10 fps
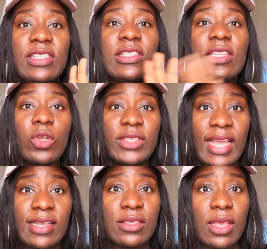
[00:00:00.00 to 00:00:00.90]
this nail
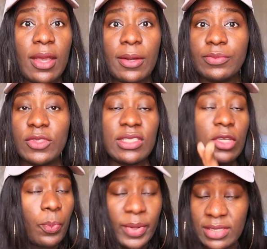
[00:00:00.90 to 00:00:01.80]

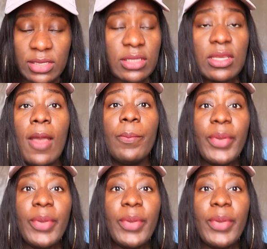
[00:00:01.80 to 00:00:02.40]
person's